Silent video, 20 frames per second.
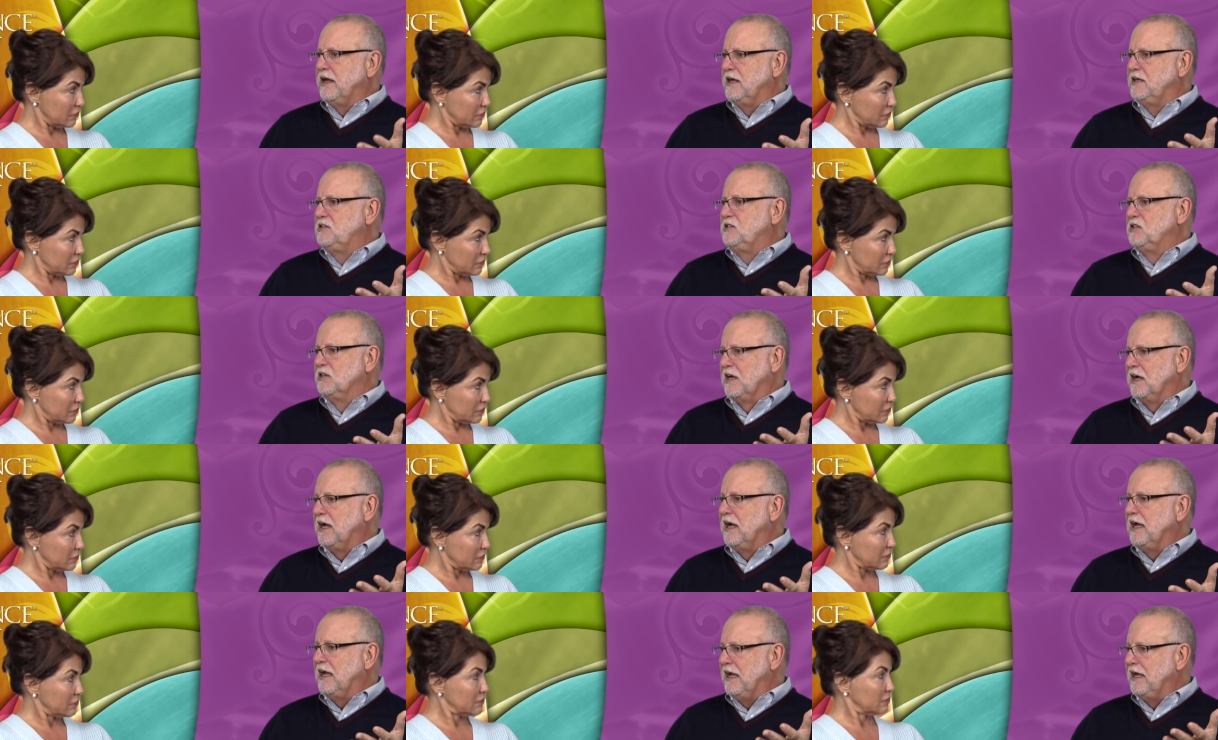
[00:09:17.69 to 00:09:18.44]
Speaker 1: eggs.
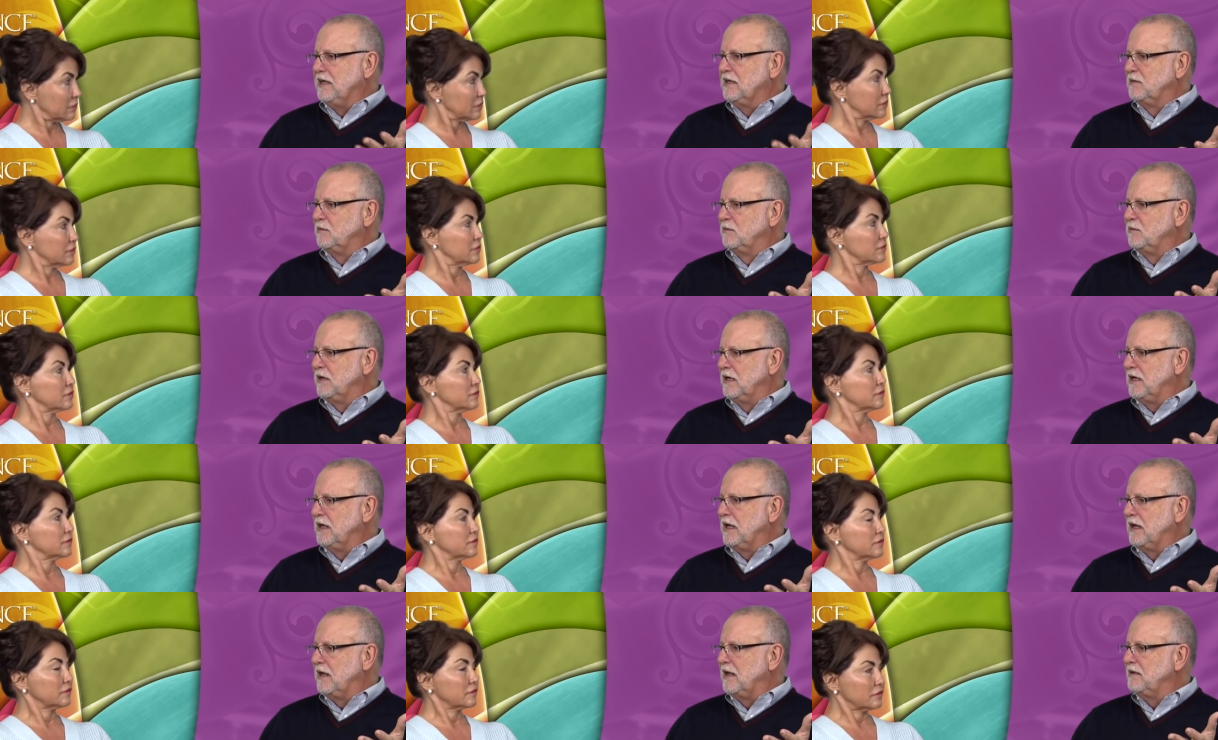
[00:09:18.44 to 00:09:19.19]
I hate them.
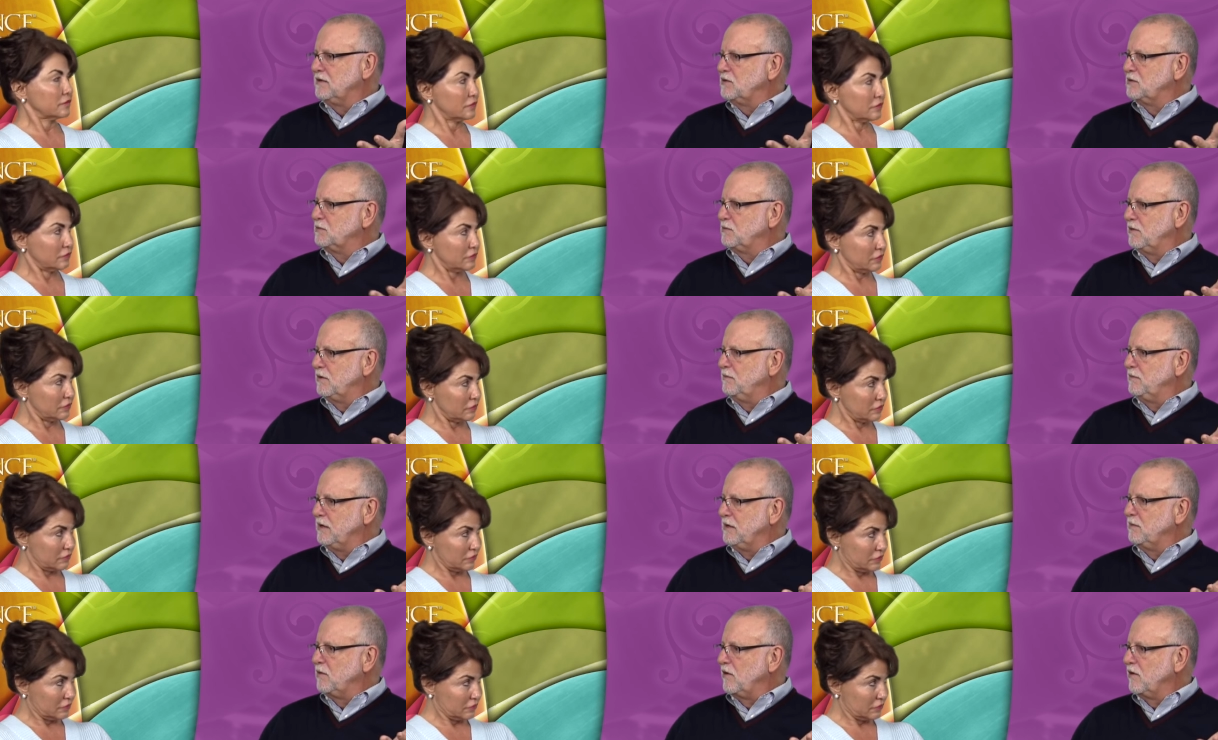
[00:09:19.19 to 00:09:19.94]
And that's a
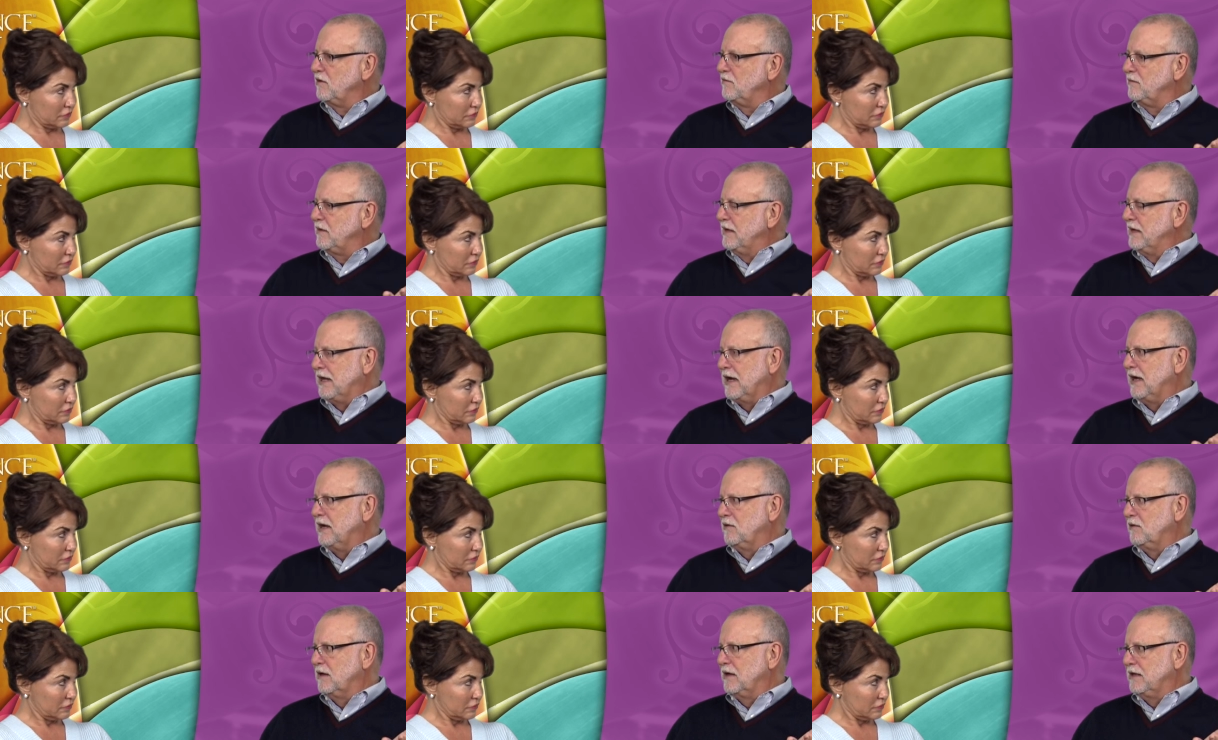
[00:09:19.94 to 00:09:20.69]
big part of my
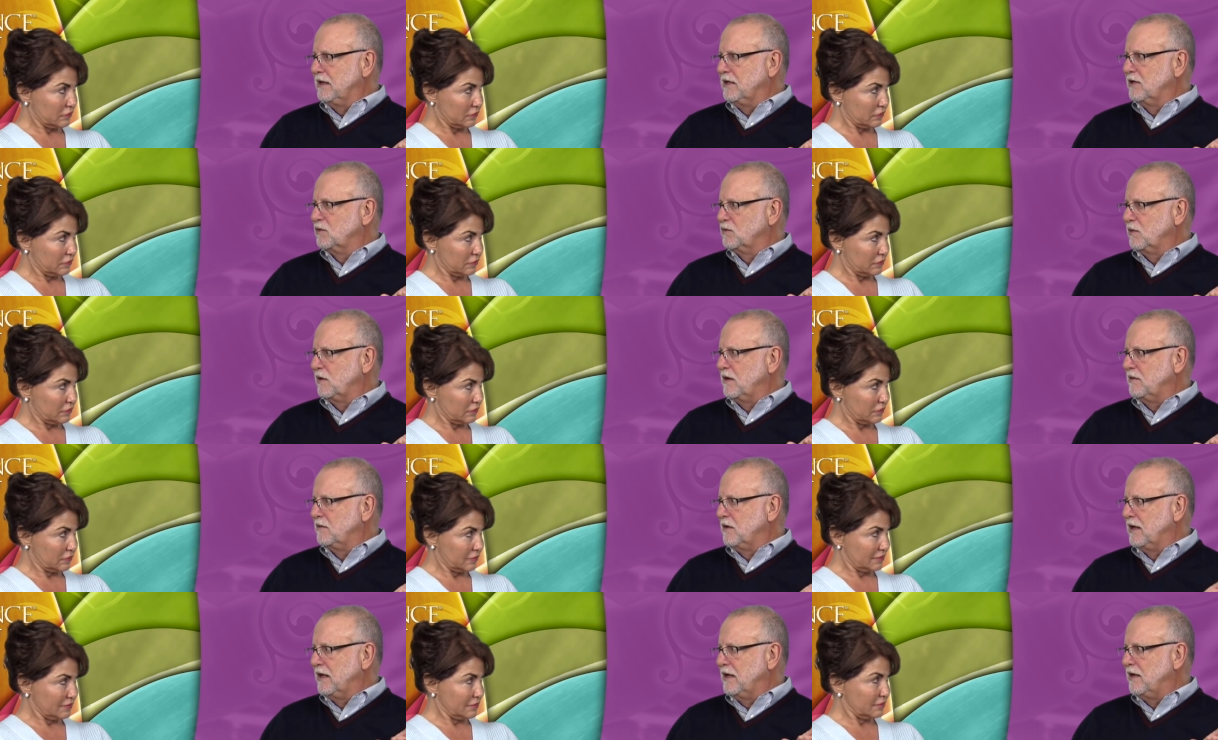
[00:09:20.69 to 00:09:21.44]
diet right now, is what
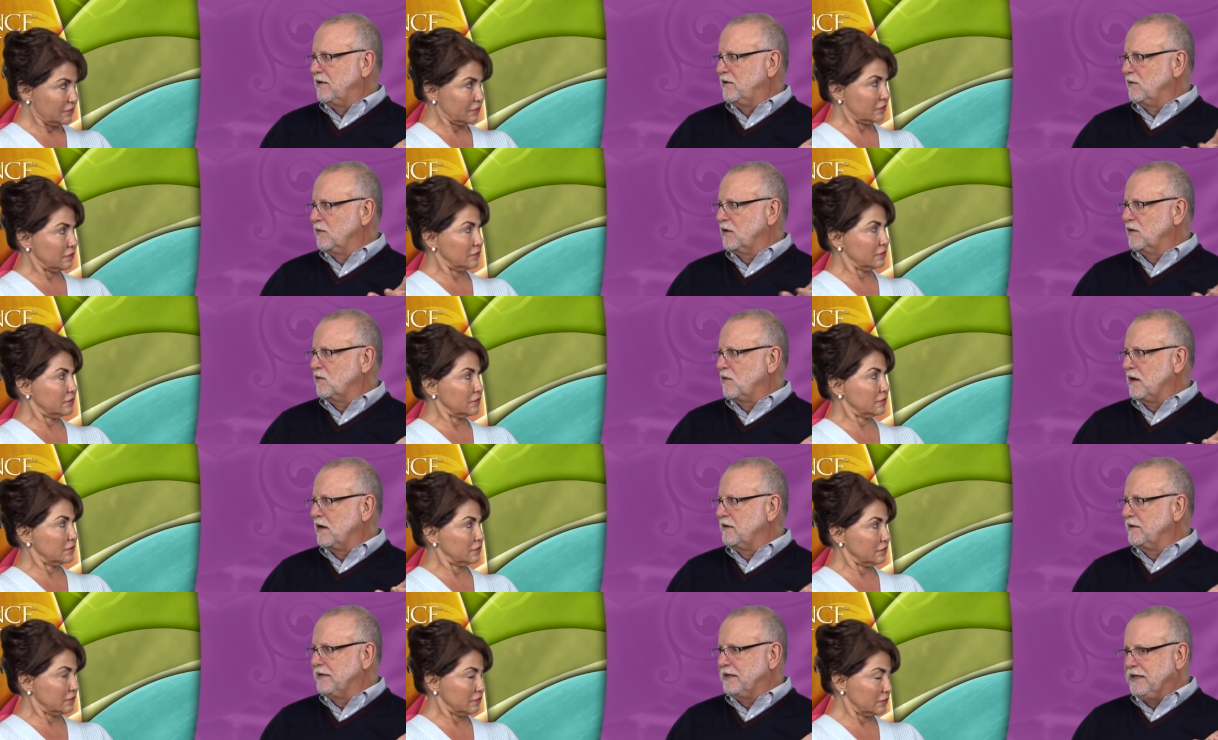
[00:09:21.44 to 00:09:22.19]
I'm allowed mm-hmm. or
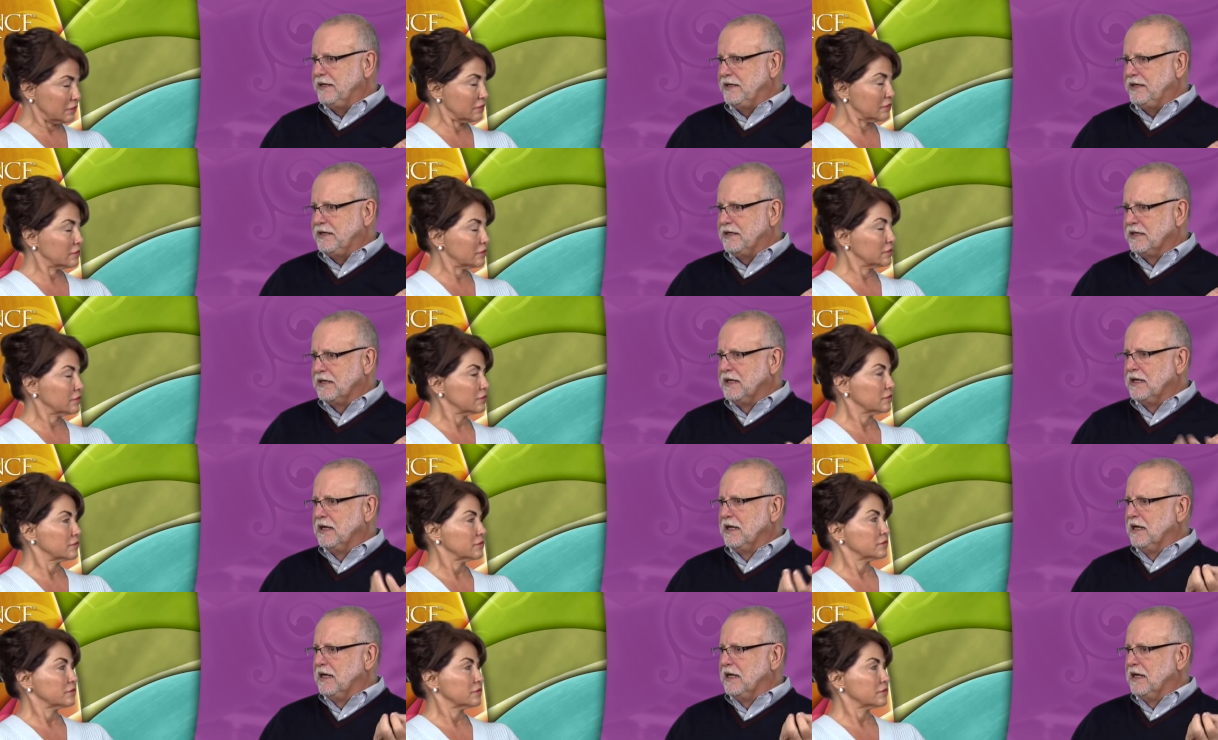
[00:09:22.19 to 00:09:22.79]
required to eat.